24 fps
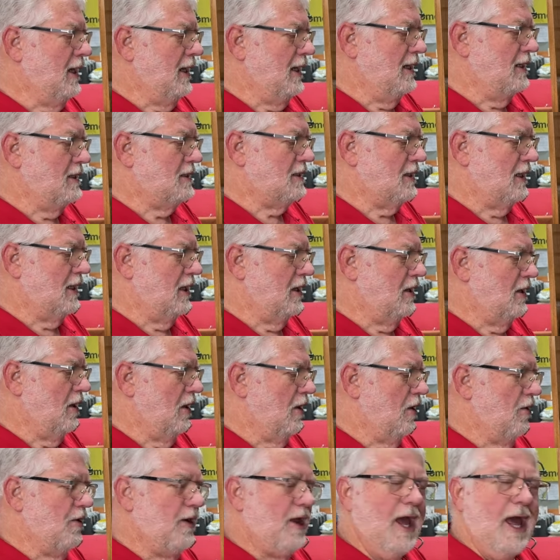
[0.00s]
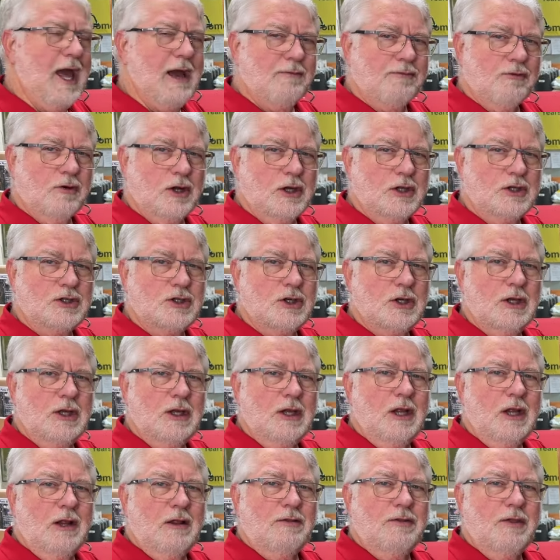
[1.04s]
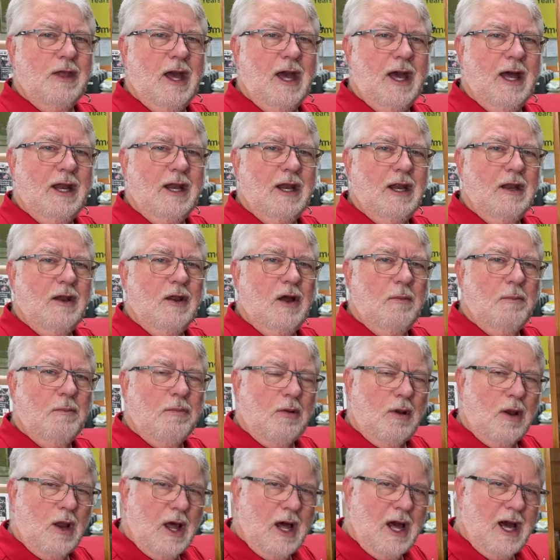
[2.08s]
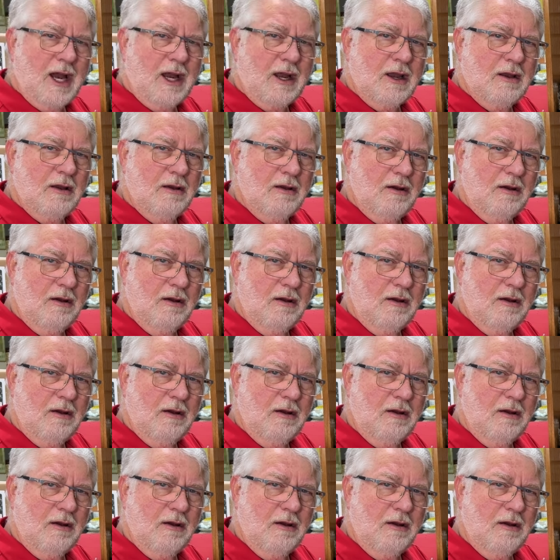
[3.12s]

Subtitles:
he said on average that a block